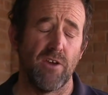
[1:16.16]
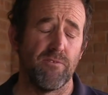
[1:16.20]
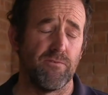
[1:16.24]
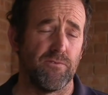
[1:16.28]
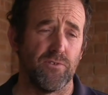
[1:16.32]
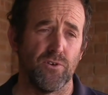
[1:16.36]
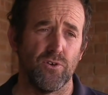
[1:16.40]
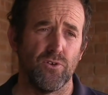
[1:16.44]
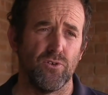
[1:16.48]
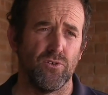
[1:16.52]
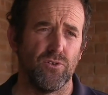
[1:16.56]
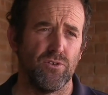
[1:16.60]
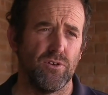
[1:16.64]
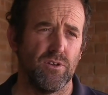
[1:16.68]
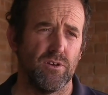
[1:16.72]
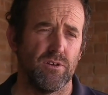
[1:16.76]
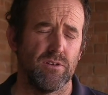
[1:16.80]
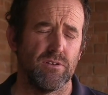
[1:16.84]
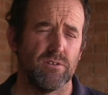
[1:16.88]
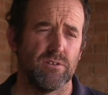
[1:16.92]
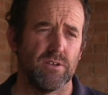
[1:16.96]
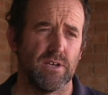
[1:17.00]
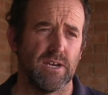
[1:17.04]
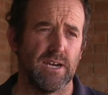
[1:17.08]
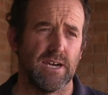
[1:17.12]
food
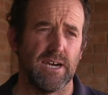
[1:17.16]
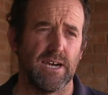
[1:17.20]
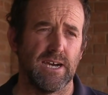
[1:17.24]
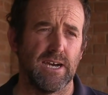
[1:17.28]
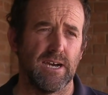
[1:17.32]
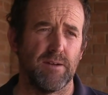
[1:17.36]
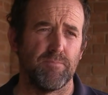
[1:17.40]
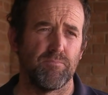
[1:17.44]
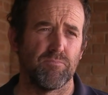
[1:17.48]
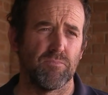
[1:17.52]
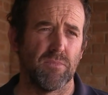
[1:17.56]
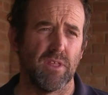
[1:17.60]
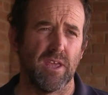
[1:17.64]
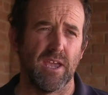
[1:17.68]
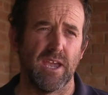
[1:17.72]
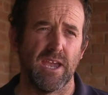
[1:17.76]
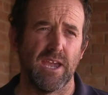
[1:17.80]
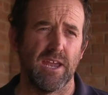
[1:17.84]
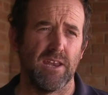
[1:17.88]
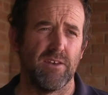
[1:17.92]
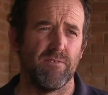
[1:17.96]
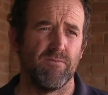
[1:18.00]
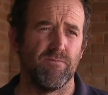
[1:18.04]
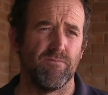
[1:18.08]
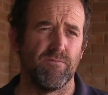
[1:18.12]
um,
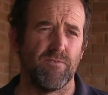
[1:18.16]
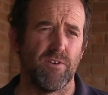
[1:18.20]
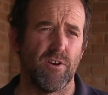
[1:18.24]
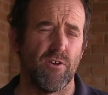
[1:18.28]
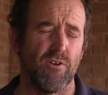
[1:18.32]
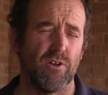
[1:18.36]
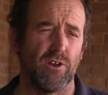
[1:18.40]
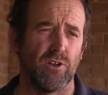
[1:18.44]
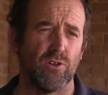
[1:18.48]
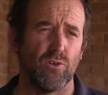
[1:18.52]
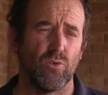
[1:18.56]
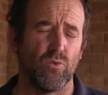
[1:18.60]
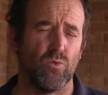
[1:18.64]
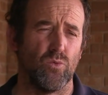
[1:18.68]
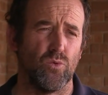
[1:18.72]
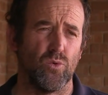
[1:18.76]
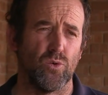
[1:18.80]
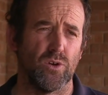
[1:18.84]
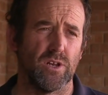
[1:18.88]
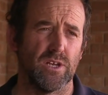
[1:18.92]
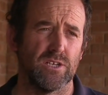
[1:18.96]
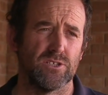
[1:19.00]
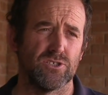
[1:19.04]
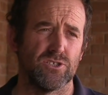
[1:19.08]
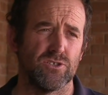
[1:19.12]
and very little
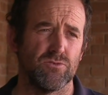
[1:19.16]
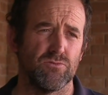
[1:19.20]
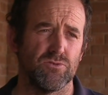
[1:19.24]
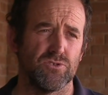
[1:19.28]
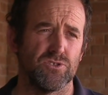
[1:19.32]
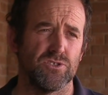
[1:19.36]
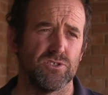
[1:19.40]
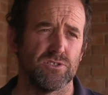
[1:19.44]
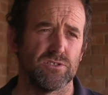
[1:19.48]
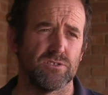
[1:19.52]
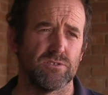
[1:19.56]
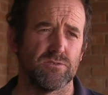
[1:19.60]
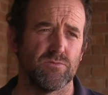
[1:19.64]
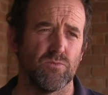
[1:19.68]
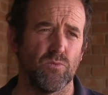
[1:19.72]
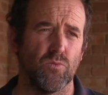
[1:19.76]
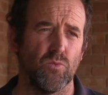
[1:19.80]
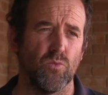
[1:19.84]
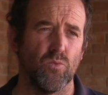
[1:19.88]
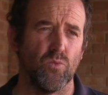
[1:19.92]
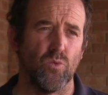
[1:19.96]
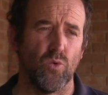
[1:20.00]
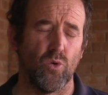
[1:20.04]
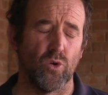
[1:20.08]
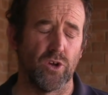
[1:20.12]
water. She was just
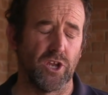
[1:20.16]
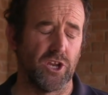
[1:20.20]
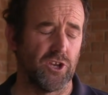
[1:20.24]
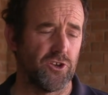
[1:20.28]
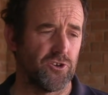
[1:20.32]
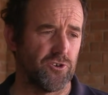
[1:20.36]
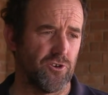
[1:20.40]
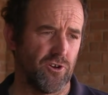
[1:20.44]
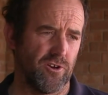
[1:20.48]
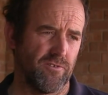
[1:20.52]
walking, trying